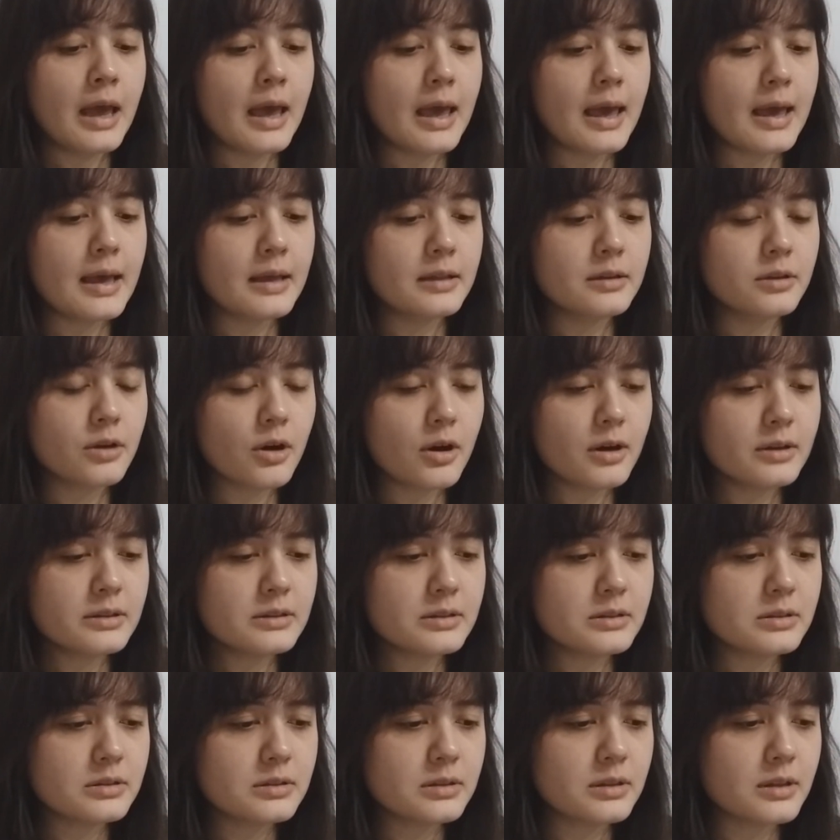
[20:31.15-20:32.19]
And
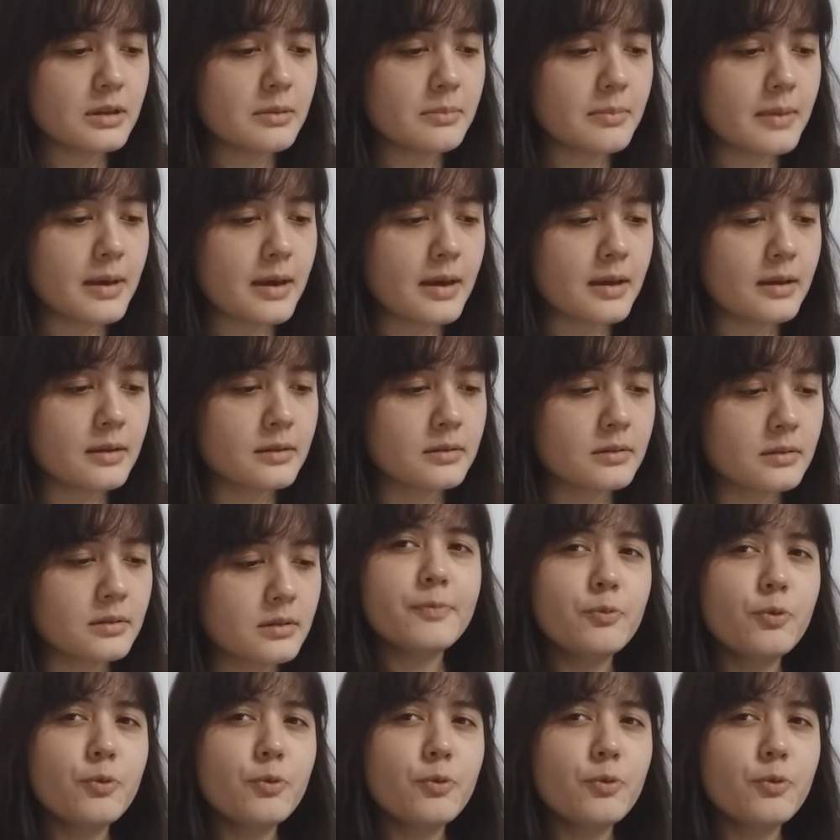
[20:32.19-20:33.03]
honestly, man,